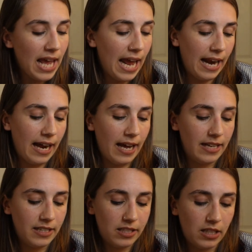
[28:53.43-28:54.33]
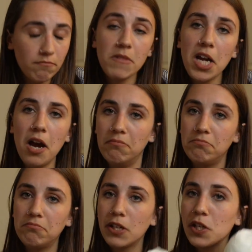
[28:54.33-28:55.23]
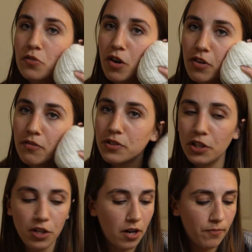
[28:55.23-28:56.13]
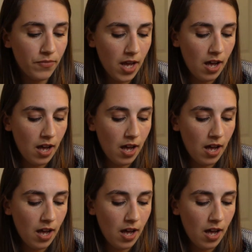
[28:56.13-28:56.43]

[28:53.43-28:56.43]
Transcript: And yeah, I think it's soft enough. It's good yarn.